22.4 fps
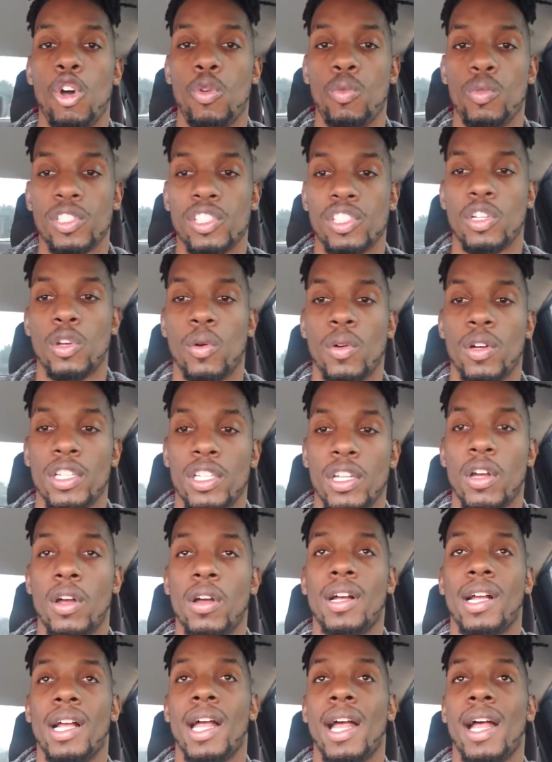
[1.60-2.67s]
what's going
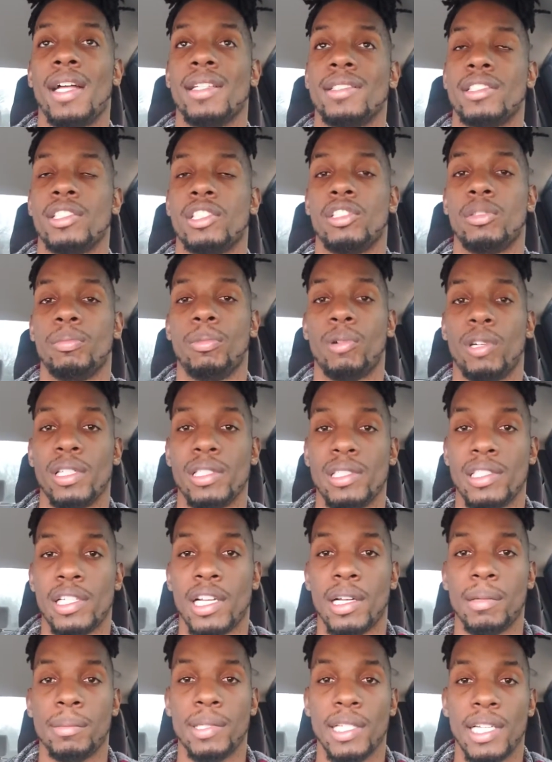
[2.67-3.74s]
on, guys? It's your boy
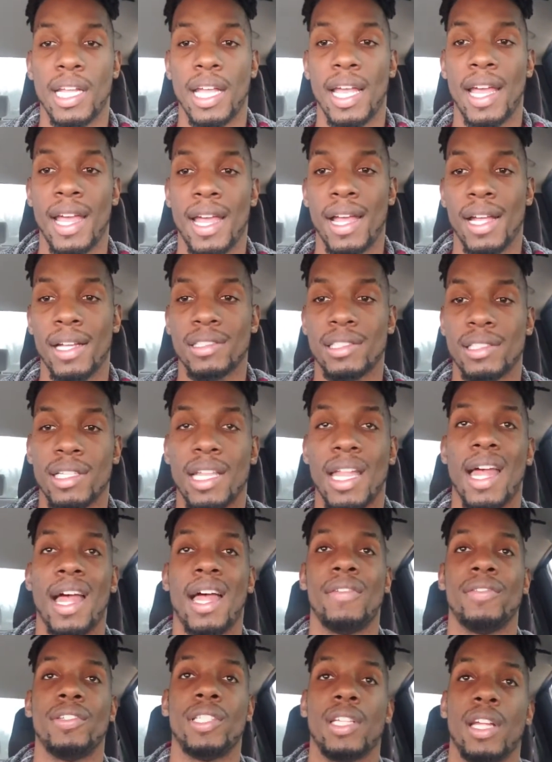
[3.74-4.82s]
Jeremy Cash,
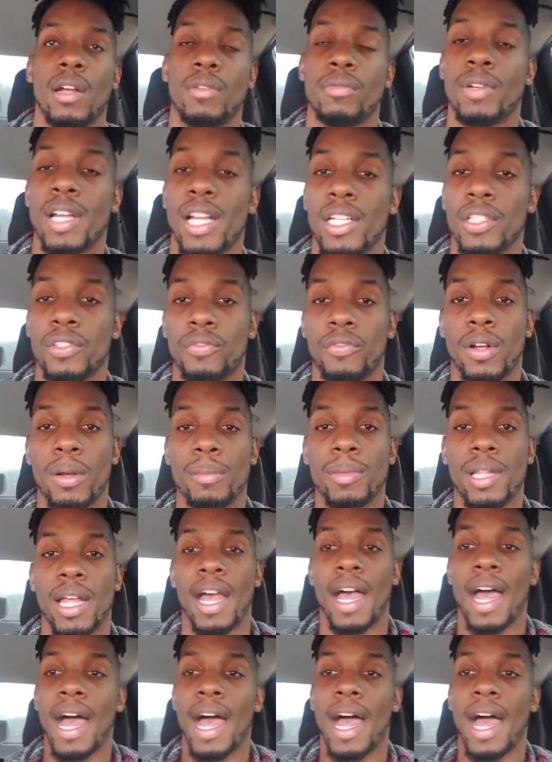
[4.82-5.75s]
live and direct from the